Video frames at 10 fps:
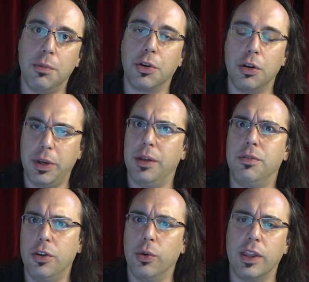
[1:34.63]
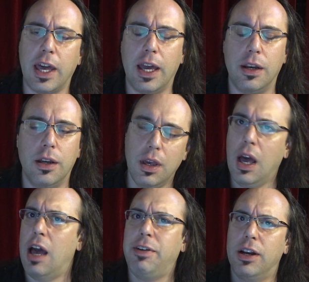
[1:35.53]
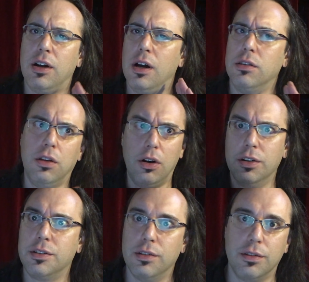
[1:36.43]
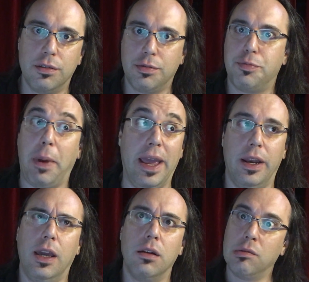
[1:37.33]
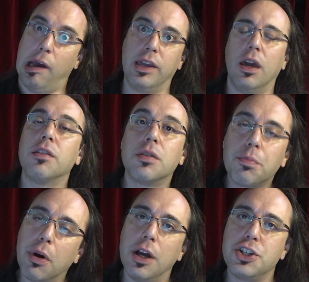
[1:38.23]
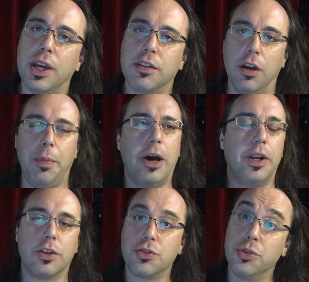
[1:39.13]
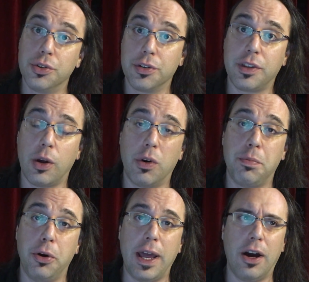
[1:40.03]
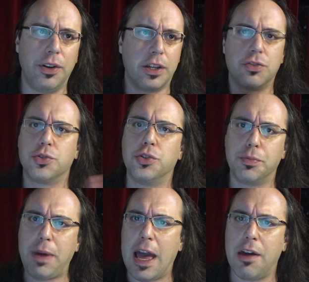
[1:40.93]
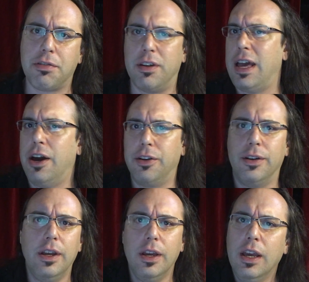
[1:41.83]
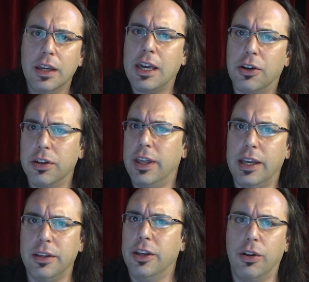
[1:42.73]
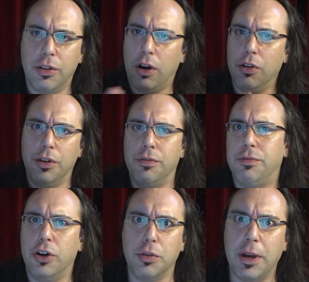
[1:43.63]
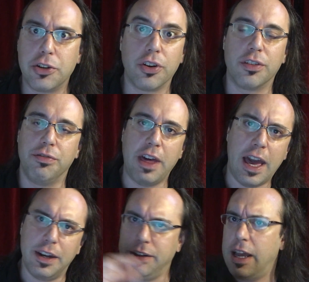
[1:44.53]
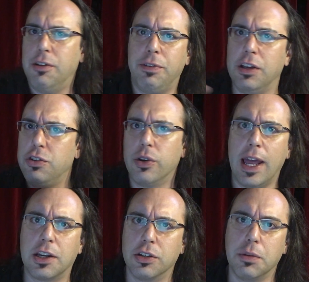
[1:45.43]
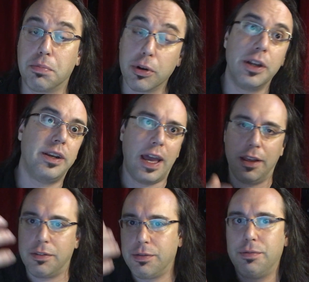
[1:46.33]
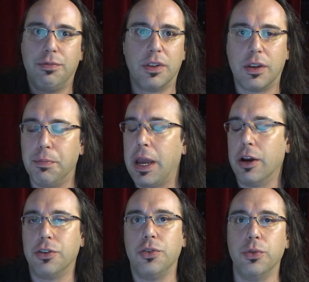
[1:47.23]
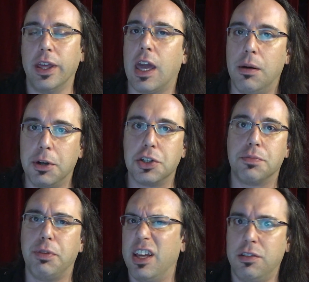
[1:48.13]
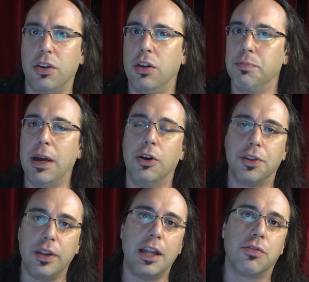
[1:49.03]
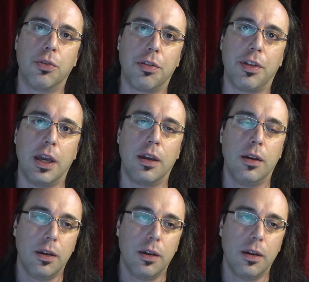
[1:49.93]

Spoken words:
I'm going to be doing that. I've had a long spanning, I guess, a project about extruders that I want to put out, extruder math, how to calculate, all the volumetrics of that and how fast you can actually print as compared to like how much plastic you can melt and that sort of thing.